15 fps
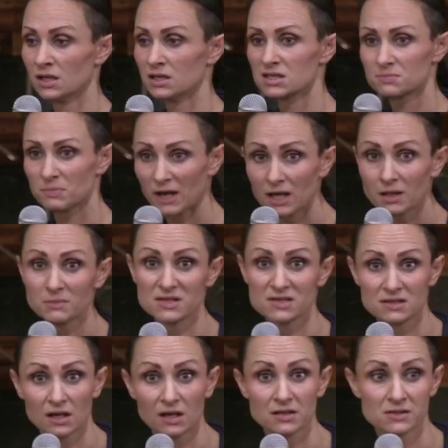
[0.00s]
Spelling
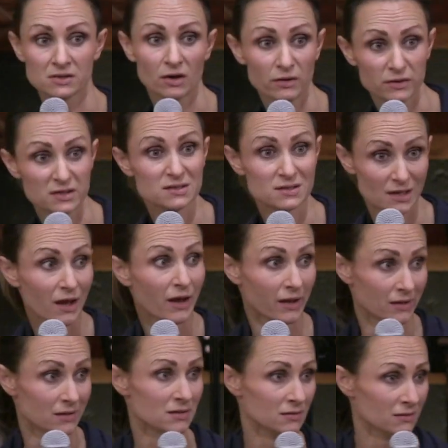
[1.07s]
mistakes on the
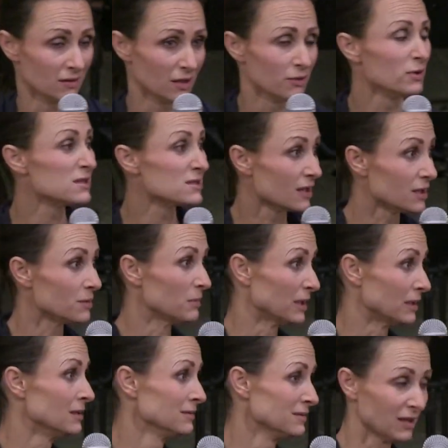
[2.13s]
slide irritate
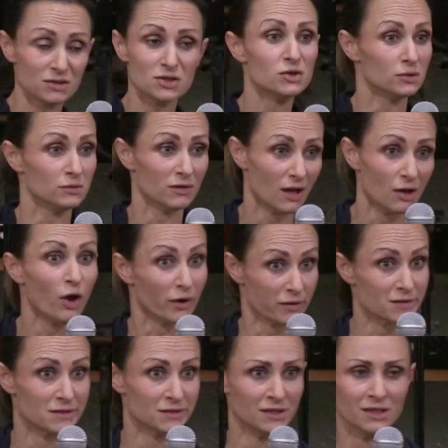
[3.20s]
me. They do a lot.